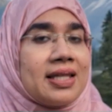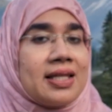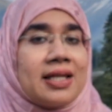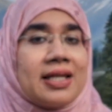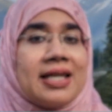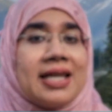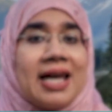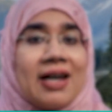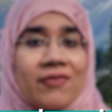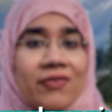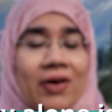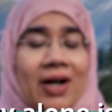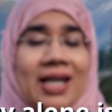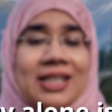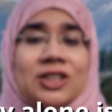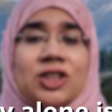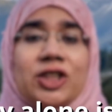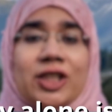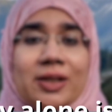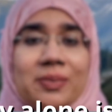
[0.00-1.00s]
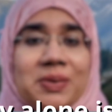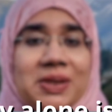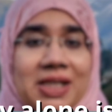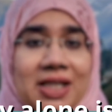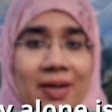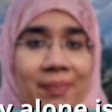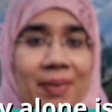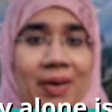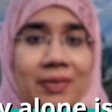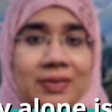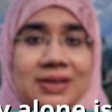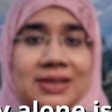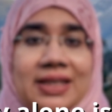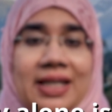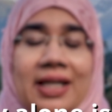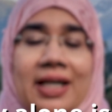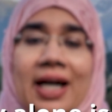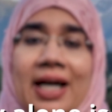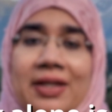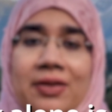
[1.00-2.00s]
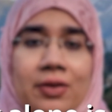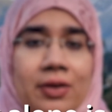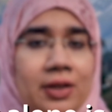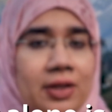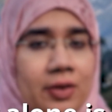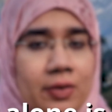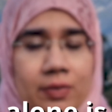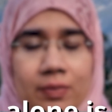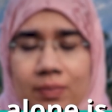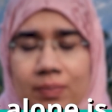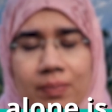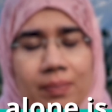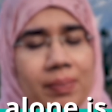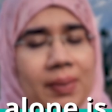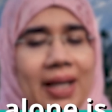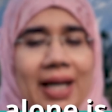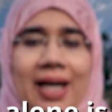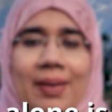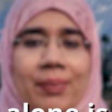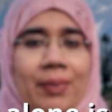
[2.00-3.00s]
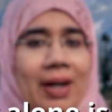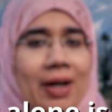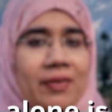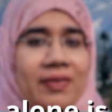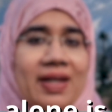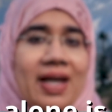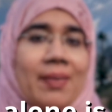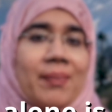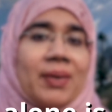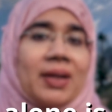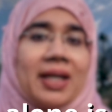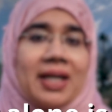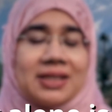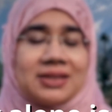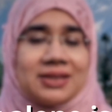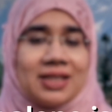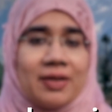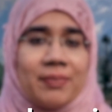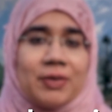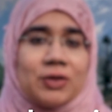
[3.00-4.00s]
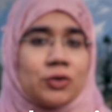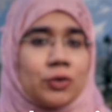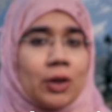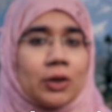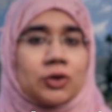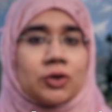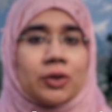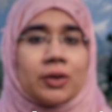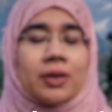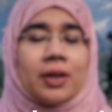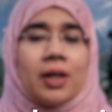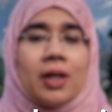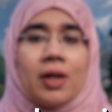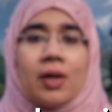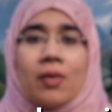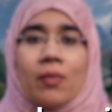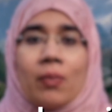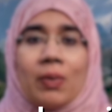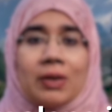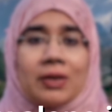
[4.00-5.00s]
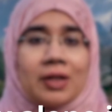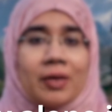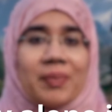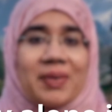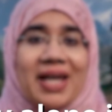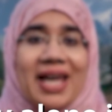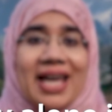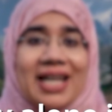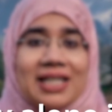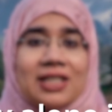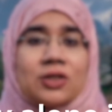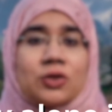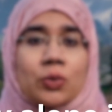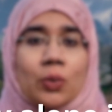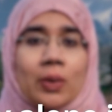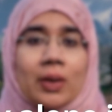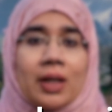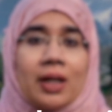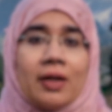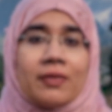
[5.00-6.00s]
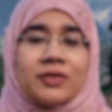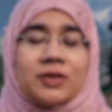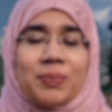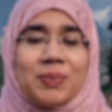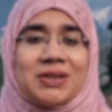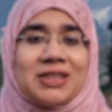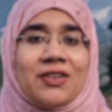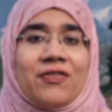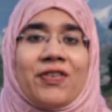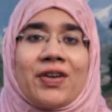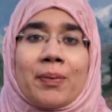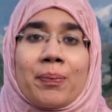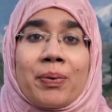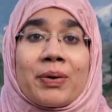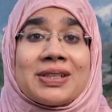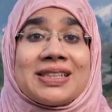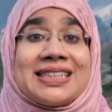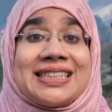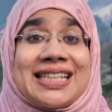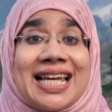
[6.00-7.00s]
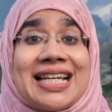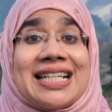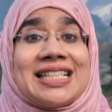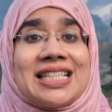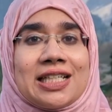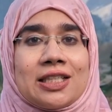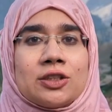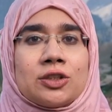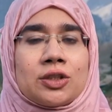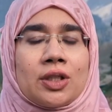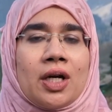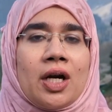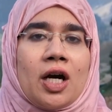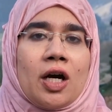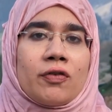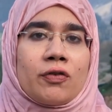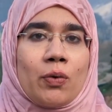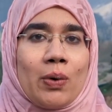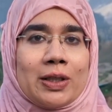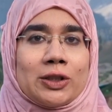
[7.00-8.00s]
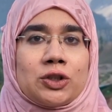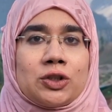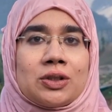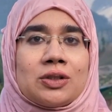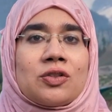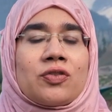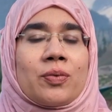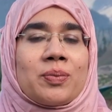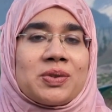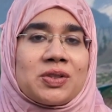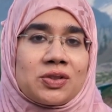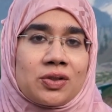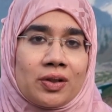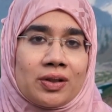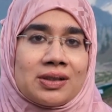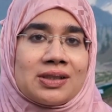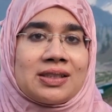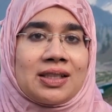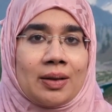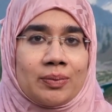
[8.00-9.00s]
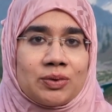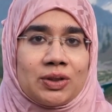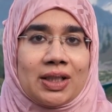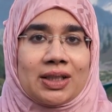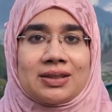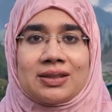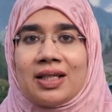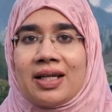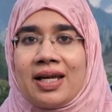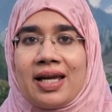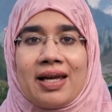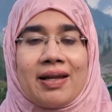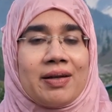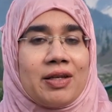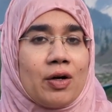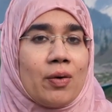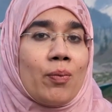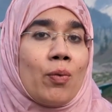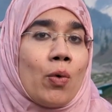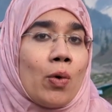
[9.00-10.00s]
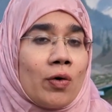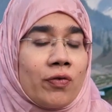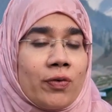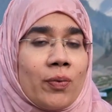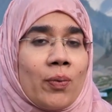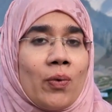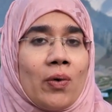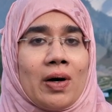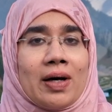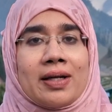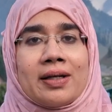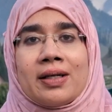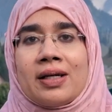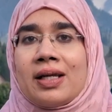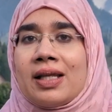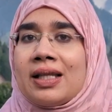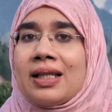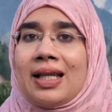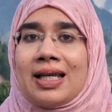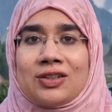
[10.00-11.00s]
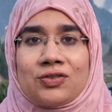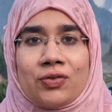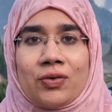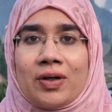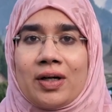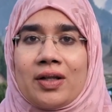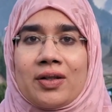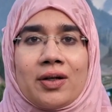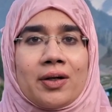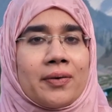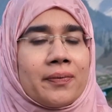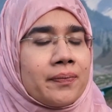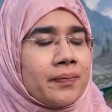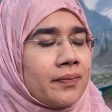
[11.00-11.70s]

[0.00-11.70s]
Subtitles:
Never has GMC come out and said either, you know, PLAB or how the MLA is going to be structured, will there be any sort of specific percentage of questions from certain subjects, and, you know, more from one, less for another.